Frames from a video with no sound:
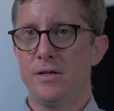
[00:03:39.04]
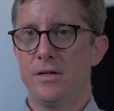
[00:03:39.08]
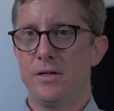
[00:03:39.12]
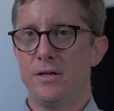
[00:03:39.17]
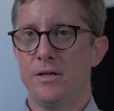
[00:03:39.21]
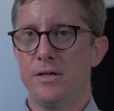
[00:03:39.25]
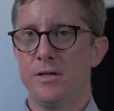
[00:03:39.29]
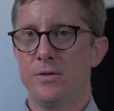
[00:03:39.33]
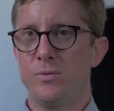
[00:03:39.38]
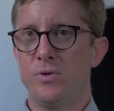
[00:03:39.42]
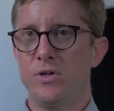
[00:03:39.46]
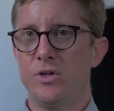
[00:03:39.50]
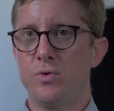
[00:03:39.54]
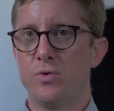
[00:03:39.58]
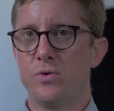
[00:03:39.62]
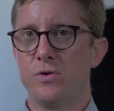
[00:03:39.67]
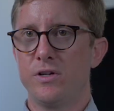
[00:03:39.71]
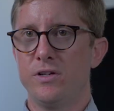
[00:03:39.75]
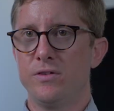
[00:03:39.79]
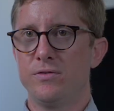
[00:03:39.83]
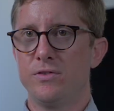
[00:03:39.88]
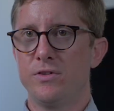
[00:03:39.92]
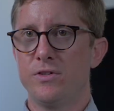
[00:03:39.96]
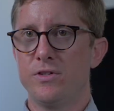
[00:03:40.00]
in
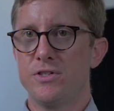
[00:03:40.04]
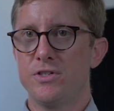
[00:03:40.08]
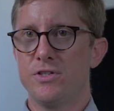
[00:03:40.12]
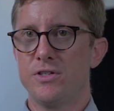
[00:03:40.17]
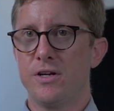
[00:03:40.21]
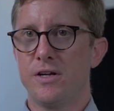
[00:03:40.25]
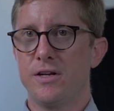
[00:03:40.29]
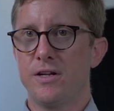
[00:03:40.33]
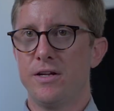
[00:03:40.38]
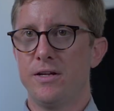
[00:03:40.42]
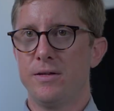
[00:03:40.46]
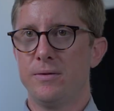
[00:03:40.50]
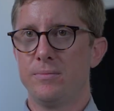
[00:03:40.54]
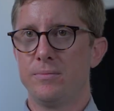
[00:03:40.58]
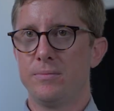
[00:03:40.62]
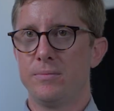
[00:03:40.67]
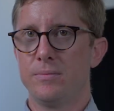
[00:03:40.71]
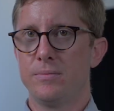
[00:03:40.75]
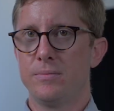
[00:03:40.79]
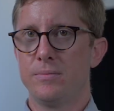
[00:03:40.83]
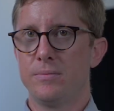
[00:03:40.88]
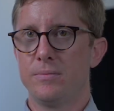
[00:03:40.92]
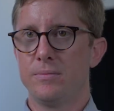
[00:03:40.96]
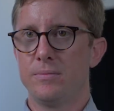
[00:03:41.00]
recording for the study.
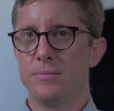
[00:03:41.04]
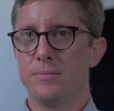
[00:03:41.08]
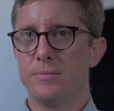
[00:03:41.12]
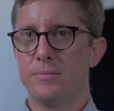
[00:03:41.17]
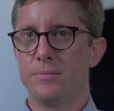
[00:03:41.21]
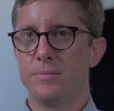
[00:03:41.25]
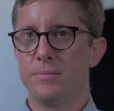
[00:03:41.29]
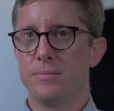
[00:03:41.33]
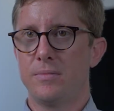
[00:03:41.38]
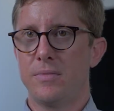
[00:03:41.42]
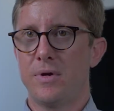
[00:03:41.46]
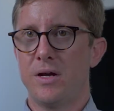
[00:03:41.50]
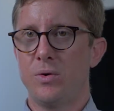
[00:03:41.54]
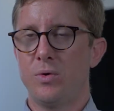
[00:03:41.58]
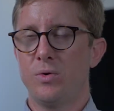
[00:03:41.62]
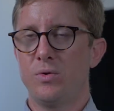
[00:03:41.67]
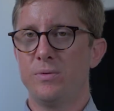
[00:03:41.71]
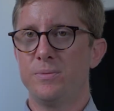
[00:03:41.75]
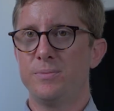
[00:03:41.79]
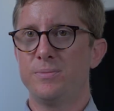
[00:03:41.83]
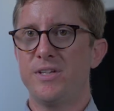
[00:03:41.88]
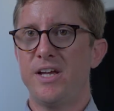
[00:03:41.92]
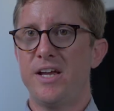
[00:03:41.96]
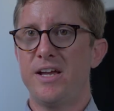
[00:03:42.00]
I will
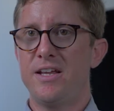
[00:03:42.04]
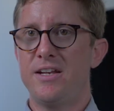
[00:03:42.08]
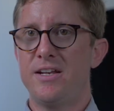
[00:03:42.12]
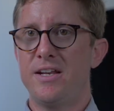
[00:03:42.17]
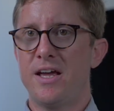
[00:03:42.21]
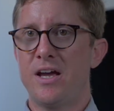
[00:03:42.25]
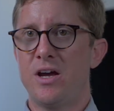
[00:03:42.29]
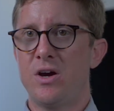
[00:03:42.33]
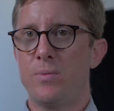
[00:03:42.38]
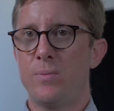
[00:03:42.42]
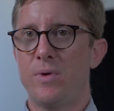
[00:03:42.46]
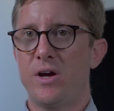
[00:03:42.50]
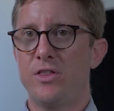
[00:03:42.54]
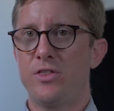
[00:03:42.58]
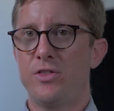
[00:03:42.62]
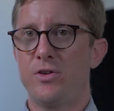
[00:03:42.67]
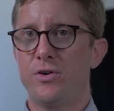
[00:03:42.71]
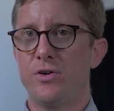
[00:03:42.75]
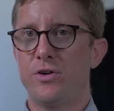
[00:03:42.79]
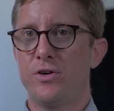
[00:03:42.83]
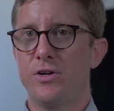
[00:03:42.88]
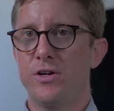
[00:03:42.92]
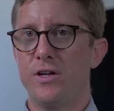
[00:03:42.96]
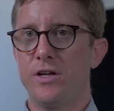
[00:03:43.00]
obtain now my
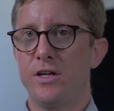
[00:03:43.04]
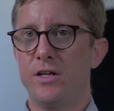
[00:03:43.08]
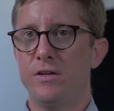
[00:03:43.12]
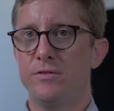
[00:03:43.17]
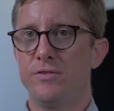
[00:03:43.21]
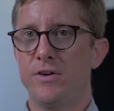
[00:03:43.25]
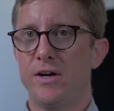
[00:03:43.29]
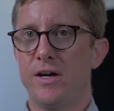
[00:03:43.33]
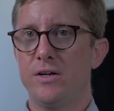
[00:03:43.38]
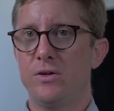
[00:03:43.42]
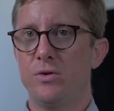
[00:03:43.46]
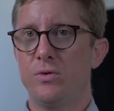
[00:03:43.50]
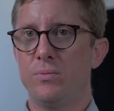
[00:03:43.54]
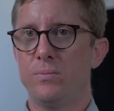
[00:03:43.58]
third and final